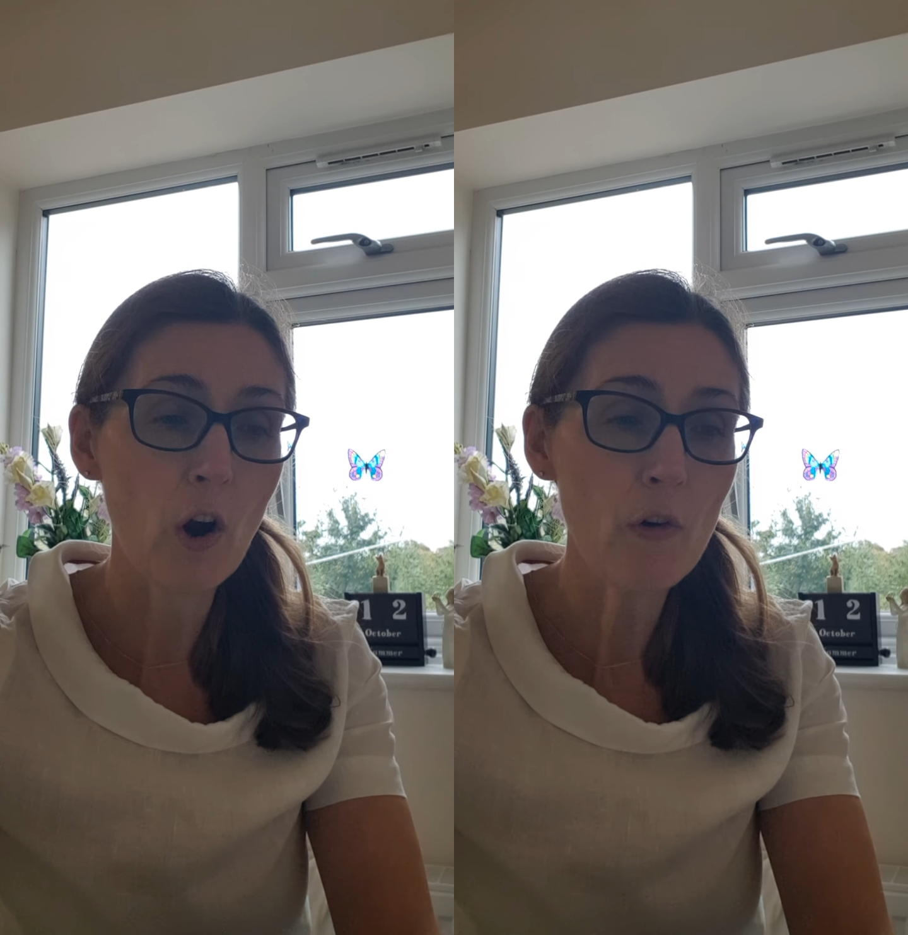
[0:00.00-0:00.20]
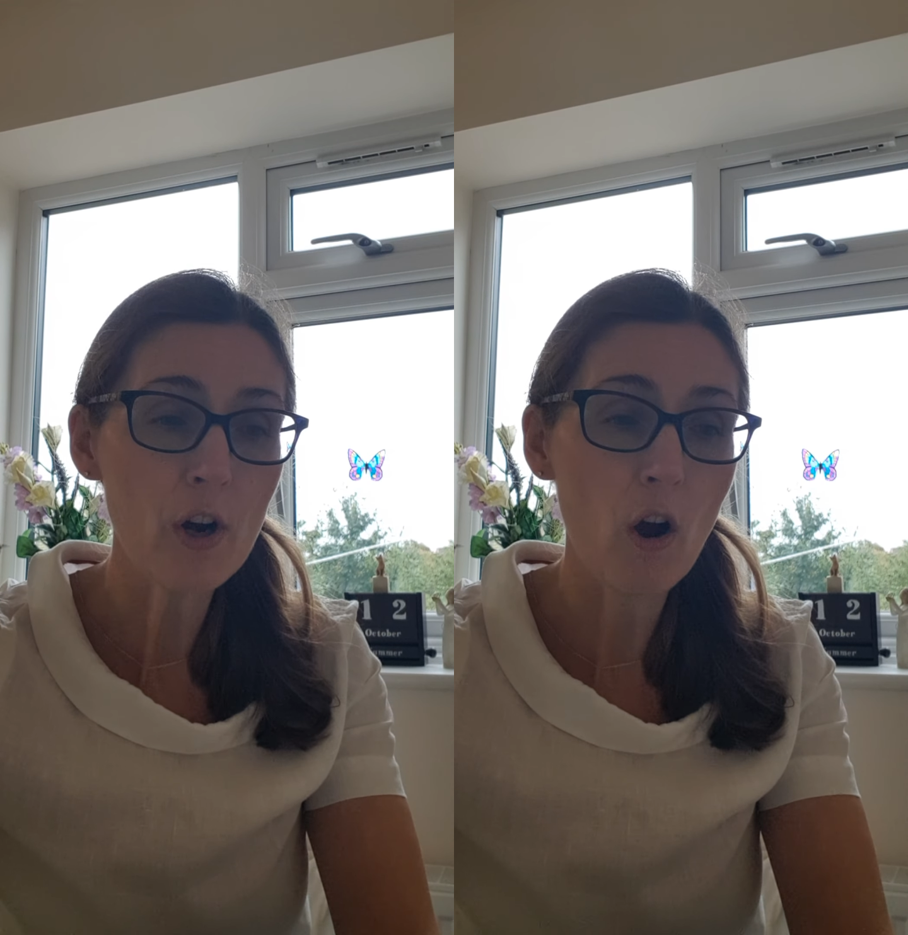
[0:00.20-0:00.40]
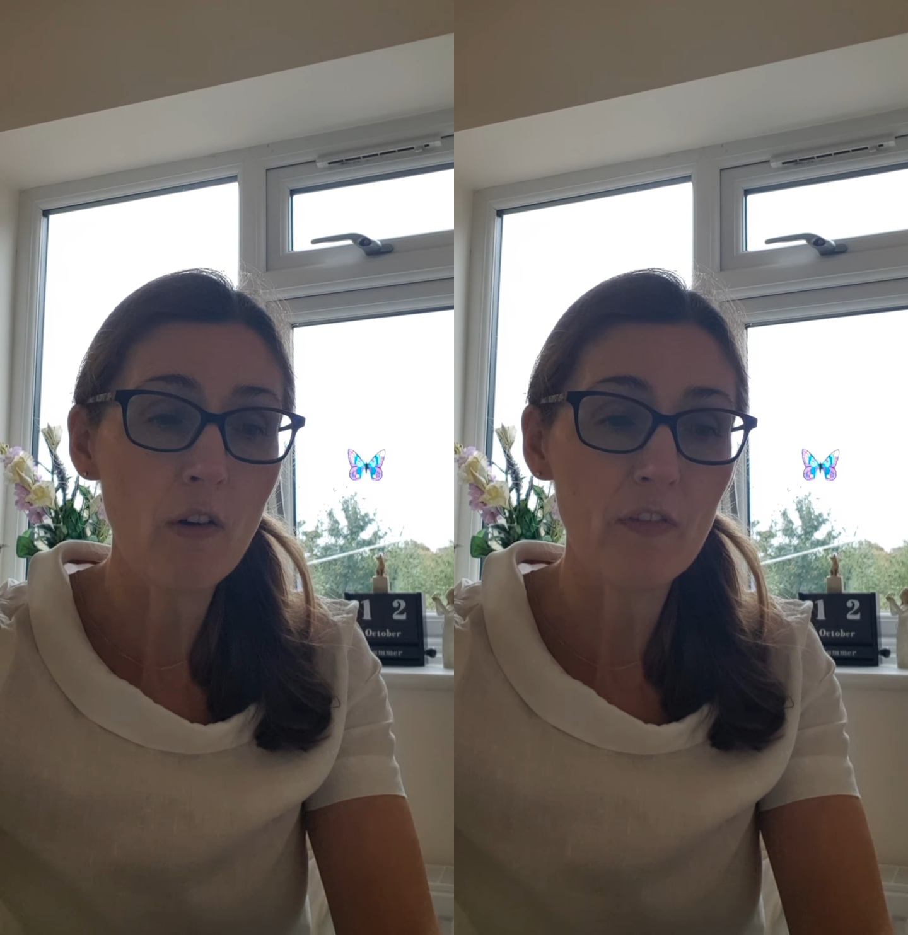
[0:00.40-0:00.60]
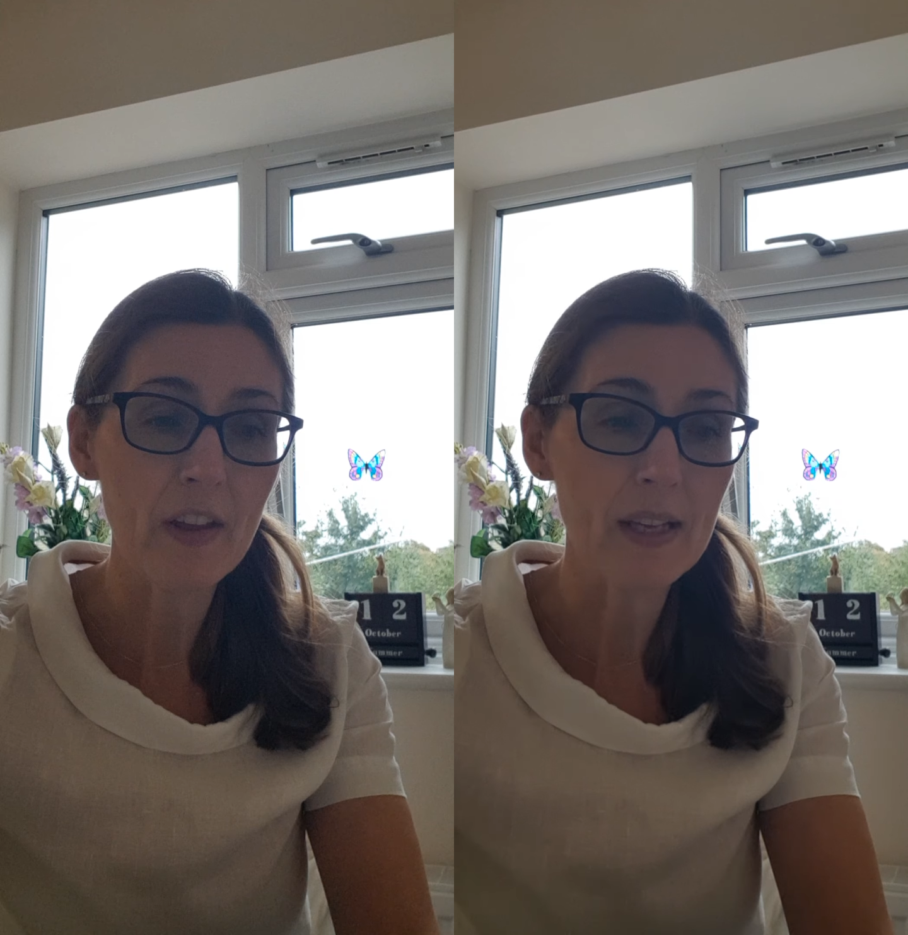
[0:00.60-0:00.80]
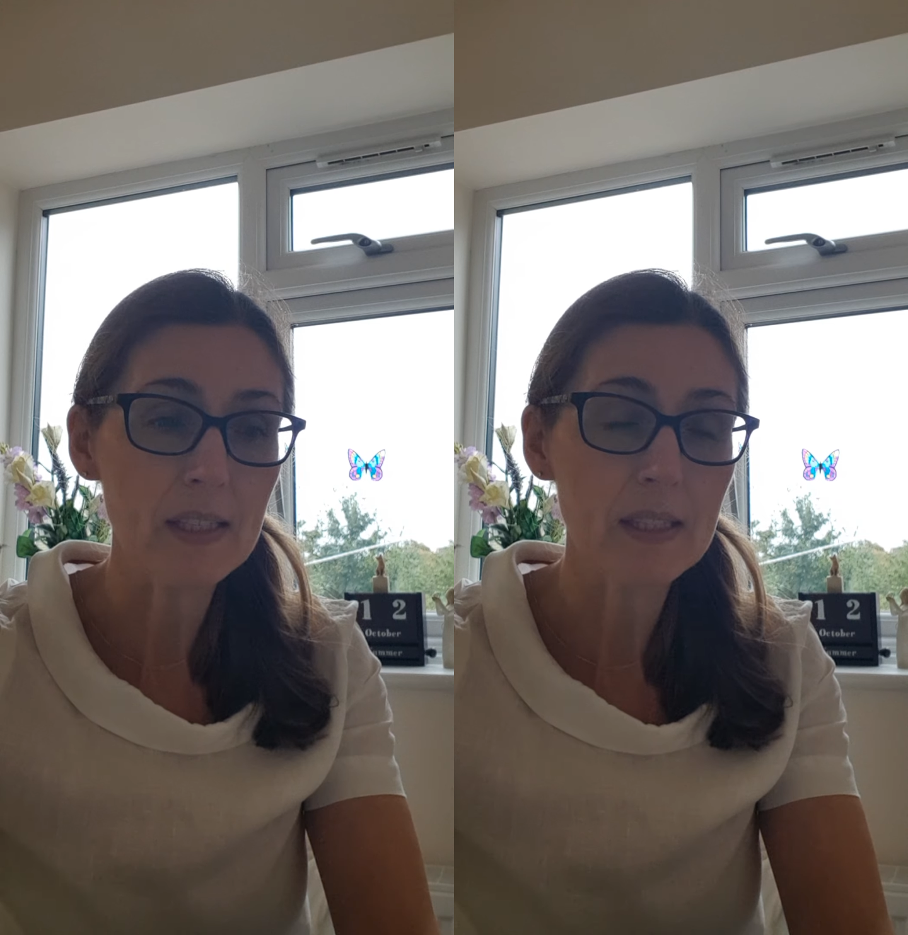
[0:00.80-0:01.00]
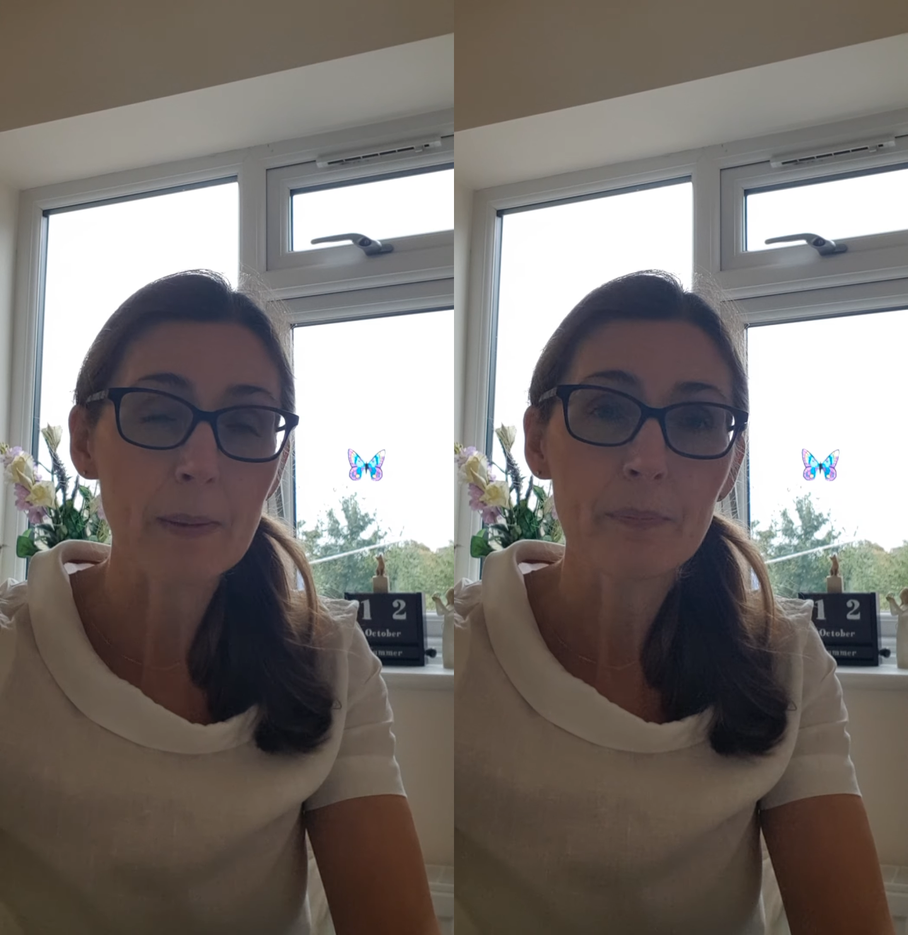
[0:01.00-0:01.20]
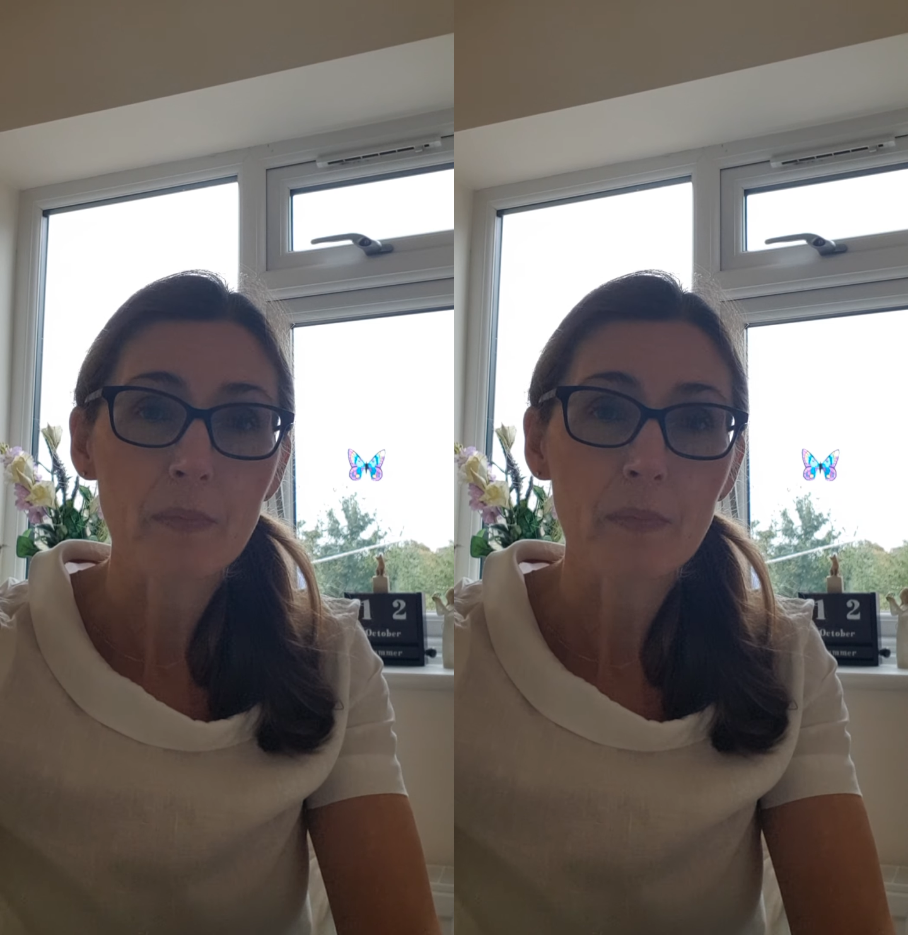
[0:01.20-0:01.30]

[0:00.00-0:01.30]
Foreign Office